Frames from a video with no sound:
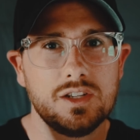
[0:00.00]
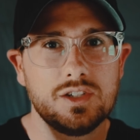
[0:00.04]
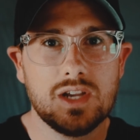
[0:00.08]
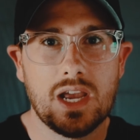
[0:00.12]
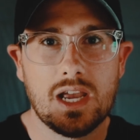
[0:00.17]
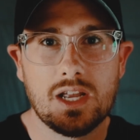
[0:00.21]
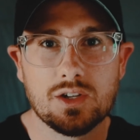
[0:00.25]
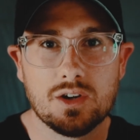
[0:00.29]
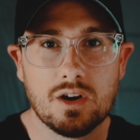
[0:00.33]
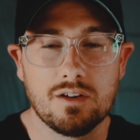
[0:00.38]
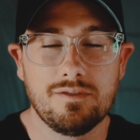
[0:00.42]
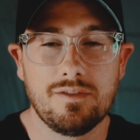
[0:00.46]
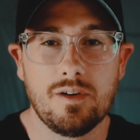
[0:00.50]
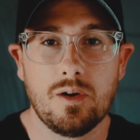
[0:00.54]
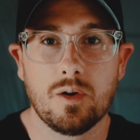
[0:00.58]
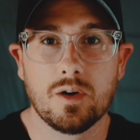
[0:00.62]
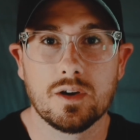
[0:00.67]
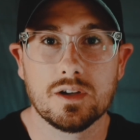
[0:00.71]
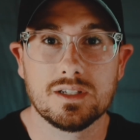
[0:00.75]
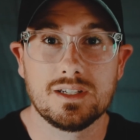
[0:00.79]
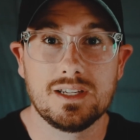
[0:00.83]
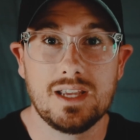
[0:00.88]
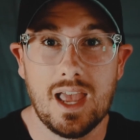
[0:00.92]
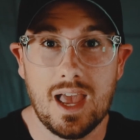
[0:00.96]
change our
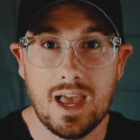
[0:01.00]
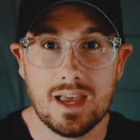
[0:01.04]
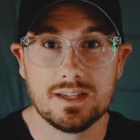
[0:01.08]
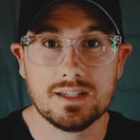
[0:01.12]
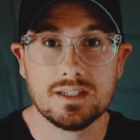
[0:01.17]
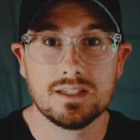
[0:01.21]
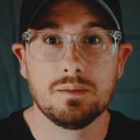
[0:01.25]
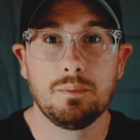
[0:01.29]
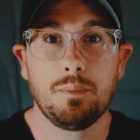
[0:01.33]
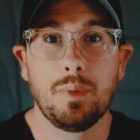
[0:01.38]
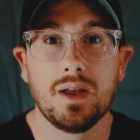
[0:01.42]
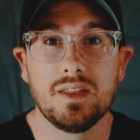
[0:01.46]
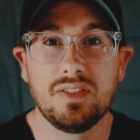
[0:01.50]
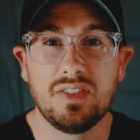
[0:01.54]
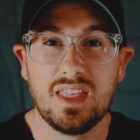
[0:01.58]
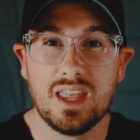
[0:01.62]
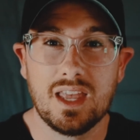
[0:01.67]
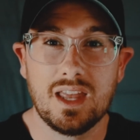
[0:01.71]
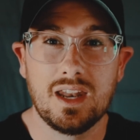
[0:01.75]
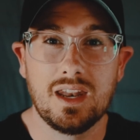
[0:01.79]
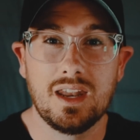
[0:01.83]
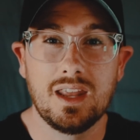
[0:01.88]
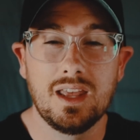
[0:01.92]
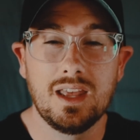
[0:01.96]
focus, yes, but
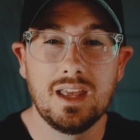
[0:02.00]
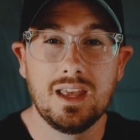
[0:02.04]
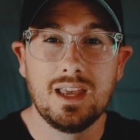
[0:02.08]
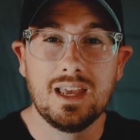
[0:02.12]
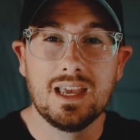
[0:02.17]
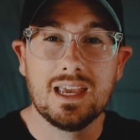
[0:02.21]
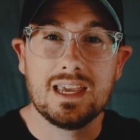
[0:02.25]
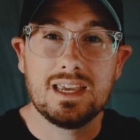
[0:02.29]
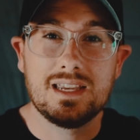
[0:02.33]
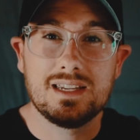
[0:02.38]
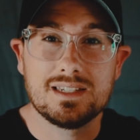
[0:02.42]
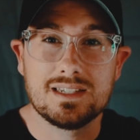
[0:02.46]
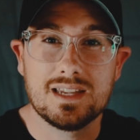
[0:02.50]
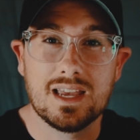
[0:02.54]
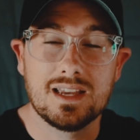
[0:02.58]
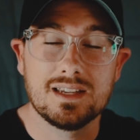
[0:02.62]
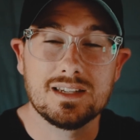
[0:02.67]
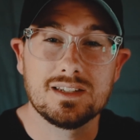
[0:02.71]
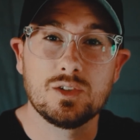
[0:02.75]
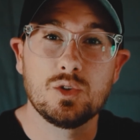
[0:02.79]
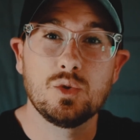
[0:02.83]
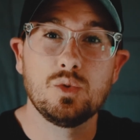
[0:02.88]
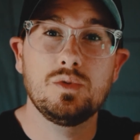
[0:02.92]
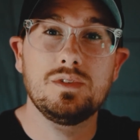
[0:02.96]
then He
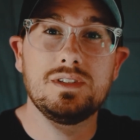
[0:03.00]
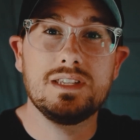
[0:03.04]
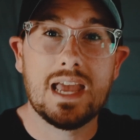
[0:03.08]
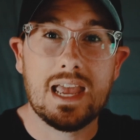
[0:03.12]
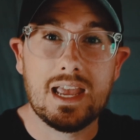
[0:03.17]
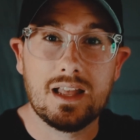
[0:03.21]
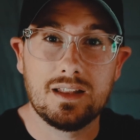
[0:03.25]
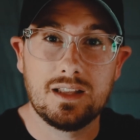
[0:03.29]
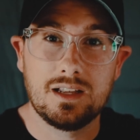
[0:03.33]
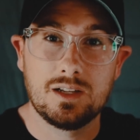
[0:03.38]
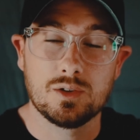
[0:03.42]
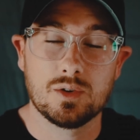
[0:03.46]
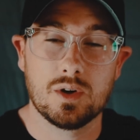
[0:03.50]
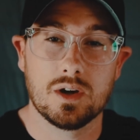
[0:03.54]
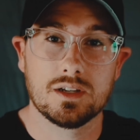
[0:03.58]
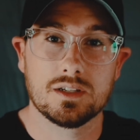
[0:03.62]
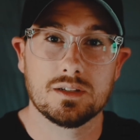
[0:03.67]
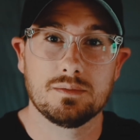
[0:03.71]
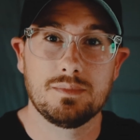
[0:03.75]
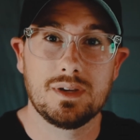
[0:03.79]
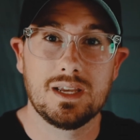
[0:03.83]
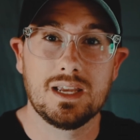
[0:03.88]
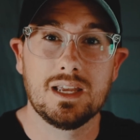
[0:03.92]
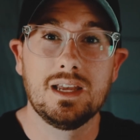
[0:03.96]
says to daily
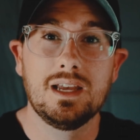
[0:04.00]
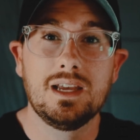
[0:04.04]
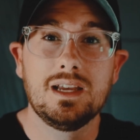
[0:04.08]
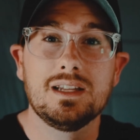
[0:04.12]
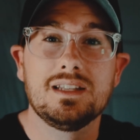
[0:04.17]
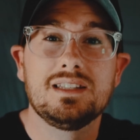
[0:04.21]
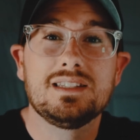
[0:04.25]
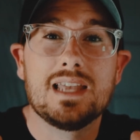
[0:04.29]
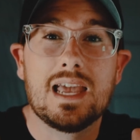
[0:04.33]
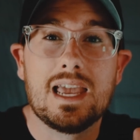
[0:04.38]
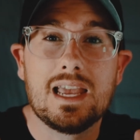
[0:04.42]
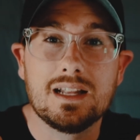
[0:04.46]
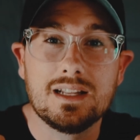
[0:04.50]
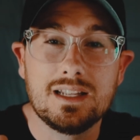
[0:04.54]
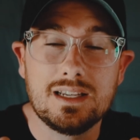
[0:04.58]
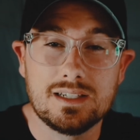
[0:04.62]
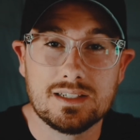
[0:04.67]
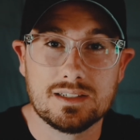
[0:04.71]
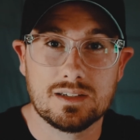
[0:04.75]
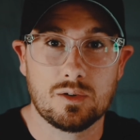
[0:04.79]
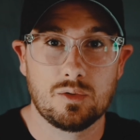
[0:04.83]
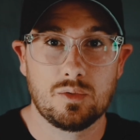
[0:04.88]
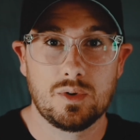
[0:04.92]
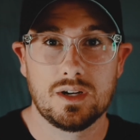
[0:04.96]
trust me, daily
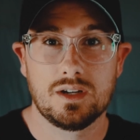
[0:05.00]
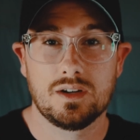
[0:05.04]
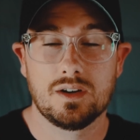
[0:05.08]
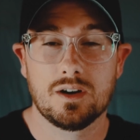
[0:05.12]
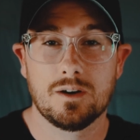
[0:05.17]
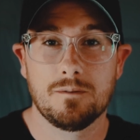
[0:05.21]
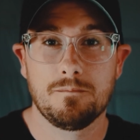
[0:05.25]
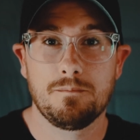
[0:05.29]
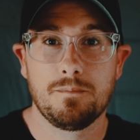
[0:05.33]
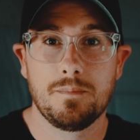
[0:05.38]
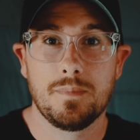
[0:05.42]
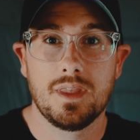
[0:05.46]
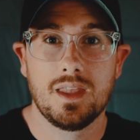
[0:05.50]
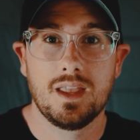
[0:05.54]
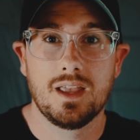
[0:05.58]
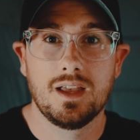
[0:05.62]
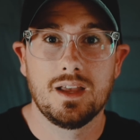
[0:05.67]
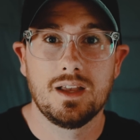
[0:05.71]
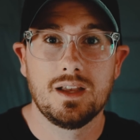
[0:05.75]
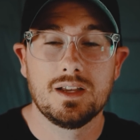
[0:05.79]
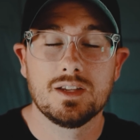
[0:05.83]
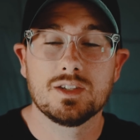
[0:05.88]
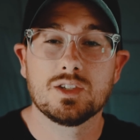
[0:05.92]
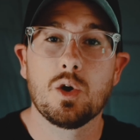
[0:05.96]
surrender.
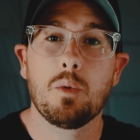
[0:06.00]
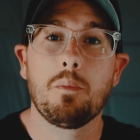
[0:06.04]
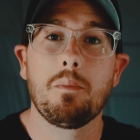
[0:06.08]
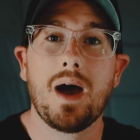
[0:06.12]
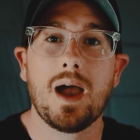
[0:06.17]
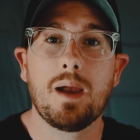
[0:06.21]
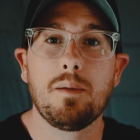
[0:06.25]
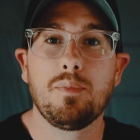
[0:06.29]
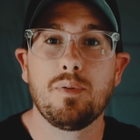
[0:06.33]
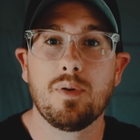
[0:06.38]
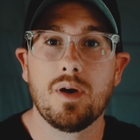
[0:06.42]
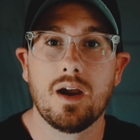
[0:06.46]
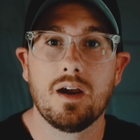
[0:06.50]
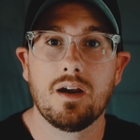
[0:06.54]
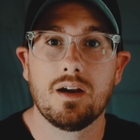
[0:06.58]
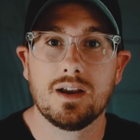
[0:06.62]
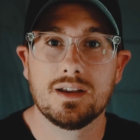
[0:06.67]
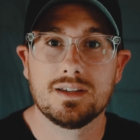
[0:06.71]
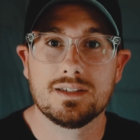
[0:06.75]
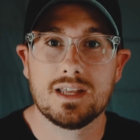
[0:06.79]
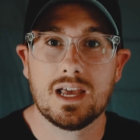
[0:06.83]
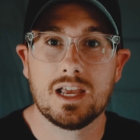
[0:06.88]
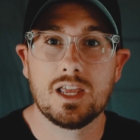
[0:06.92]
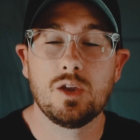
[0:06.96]
So, my prayer
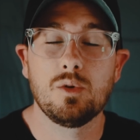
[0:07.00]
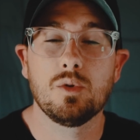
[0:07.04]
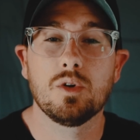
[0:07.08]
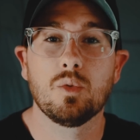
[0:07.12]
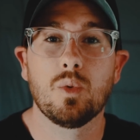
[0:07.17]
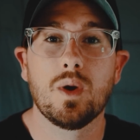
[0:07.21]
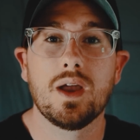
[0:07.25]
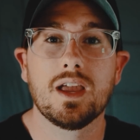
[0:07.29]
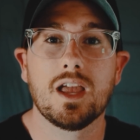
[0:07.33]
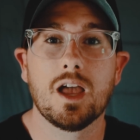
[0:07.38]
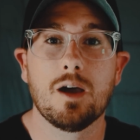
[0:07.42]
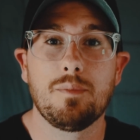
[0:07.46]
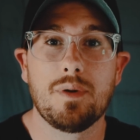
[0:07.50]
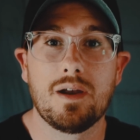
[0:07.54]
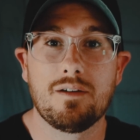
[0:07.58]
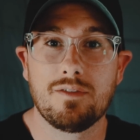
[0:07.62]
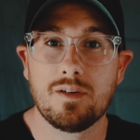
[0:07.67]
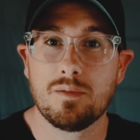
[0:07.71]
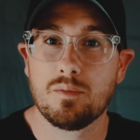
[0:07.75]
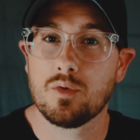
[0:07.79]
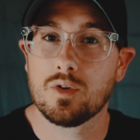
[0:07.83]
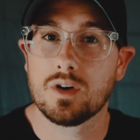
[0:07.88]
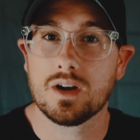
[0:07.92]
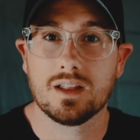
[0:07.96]
is that you would wake up
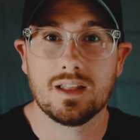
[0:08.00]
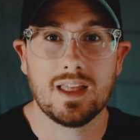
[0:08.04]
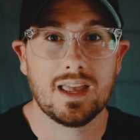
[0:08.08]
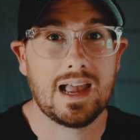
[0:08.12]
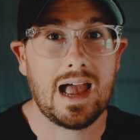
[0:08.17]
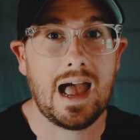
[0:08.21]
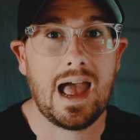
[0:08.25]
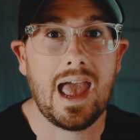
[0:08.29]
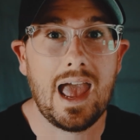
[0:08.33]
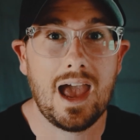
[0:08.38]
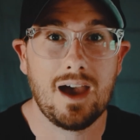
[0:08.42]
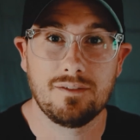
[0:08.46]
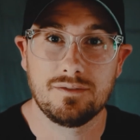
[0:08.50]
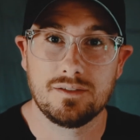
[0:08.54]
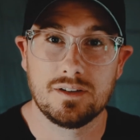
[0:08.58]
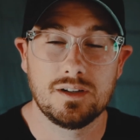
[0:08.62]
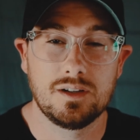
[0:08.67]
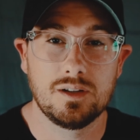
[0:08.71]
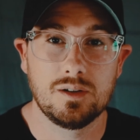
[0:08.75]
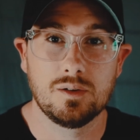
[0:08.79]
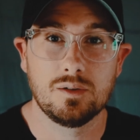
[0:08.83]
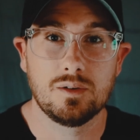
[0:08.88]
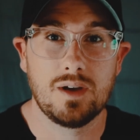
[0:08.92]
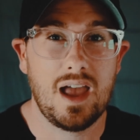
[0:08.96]
every morning like I have to
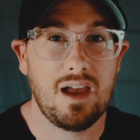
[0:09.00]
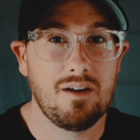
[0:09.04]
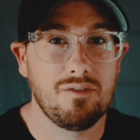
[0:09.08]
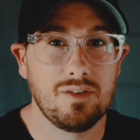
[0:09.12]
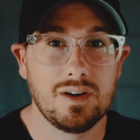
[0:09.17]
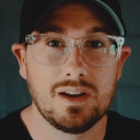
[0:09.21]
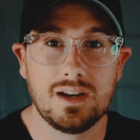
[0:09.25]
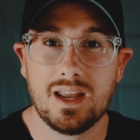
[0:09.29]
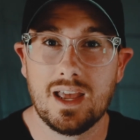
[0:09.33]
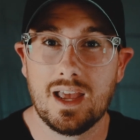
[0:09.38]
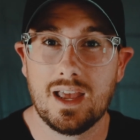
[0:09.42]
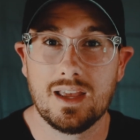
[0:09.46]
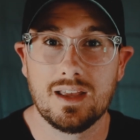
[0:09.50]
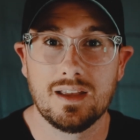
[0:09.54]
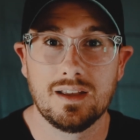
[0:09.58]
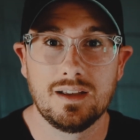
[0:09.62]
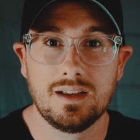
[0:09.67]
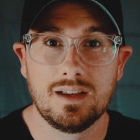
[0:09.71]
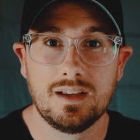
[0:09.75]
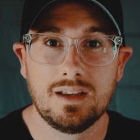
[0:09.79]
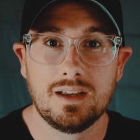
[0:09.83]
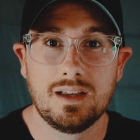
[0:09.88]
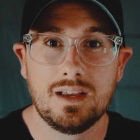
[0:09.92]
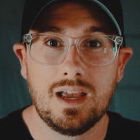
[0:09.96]
do every day
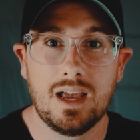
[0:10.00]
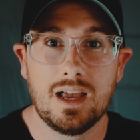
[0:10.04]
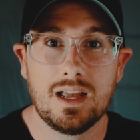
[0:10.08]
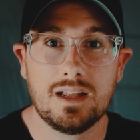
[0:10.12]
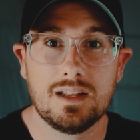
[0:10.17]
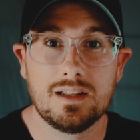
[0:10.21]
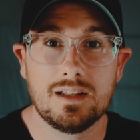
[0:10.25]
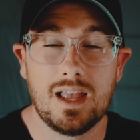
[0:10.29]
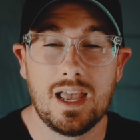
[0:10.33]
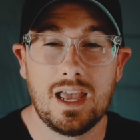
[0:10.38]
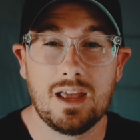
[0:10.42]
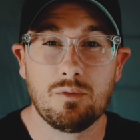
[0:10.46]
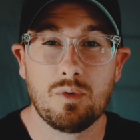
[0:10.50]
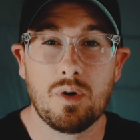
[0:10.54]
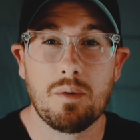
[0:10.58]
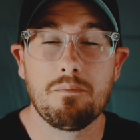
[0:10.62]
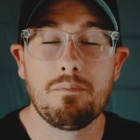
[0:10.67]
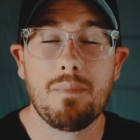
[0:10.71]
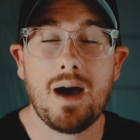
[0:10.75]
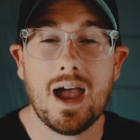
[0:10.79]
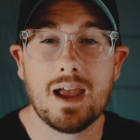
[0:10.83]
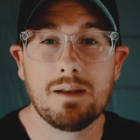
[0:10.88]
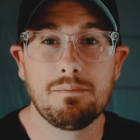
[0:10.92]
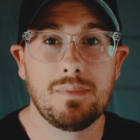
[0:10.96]
and, and
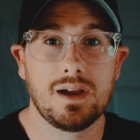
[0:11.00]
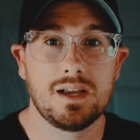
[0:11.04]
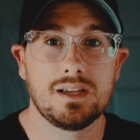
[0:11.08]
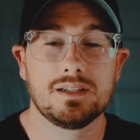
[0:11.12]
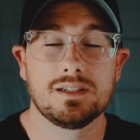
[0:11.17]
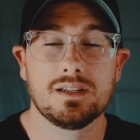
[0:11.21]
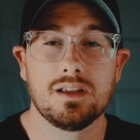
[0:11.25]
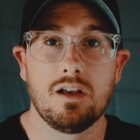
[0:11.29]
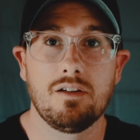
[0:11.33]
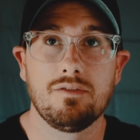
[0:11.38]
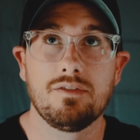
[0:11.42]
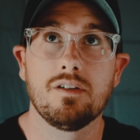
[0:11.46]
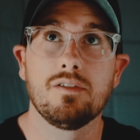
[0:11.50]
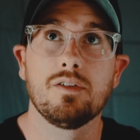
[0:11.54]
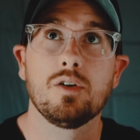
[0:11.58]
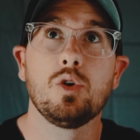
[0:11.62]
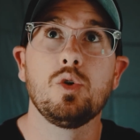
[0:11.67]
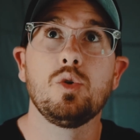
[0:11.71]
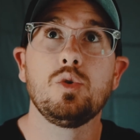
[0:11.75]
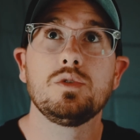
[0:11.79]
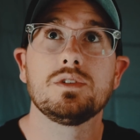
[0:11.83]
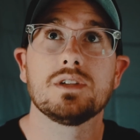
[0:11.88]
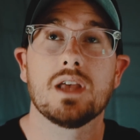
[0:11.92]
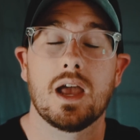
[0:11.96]
remind myself of
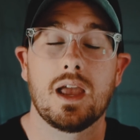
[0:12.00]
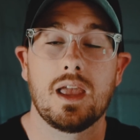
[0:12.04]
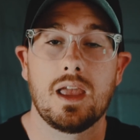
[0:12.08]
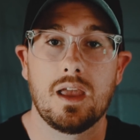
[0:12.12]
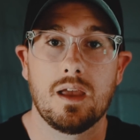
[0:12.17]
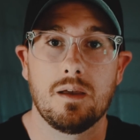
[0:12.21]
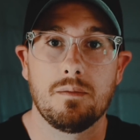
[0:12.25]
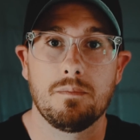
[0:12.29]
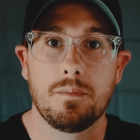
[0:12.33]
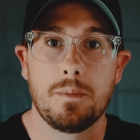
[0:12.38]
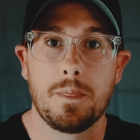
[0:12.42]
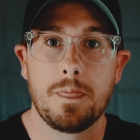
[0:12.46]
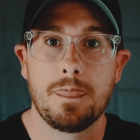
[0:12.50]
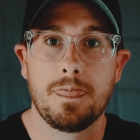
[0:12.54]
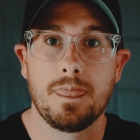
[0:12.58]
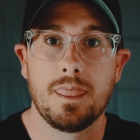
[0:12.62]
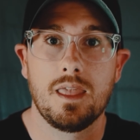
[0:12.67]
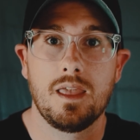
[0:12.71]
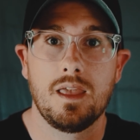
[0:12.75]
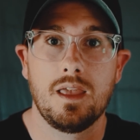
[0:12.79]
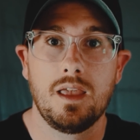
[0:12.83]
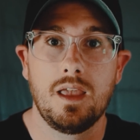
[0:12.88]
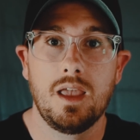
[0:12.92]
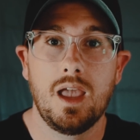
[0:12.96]
whose I am
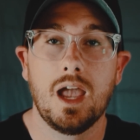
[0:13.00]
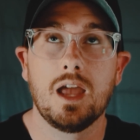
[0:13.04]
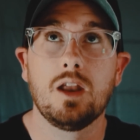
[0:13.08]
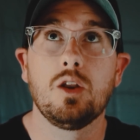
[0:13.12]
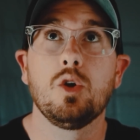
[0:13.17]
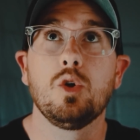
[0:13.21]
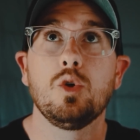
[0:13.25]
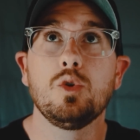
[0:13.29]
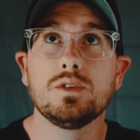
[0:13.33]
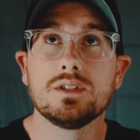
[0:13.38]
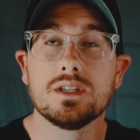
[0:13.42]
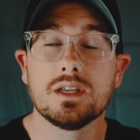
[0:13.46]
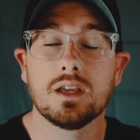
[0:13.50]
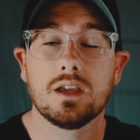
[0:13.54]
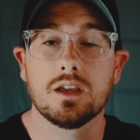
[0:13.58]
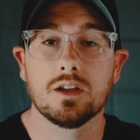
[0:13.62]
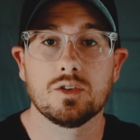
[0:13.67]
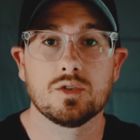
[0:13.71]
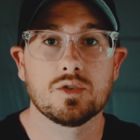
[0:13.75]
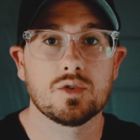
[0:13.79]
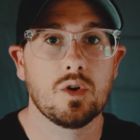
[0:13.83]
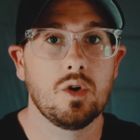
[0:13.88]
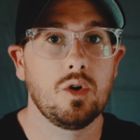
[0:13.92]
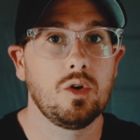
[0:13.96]
and who's in
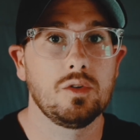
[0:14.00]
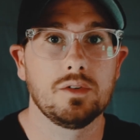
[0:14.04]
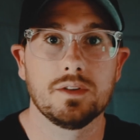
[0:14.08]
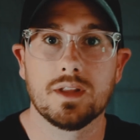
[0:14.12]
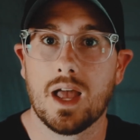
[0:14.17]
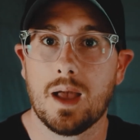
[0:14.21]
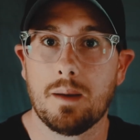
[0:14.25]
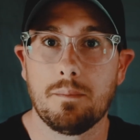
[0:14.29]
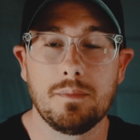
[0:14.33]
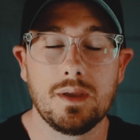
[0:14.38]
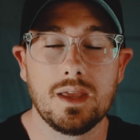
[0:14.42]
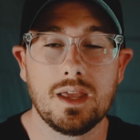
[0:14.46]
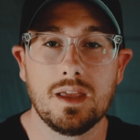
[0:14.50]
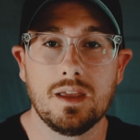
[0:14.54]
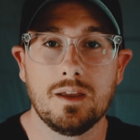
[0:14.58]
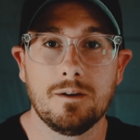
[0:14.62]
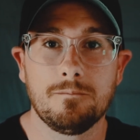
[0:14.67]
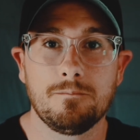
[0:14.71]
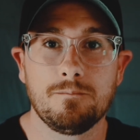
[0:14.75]
control, not me.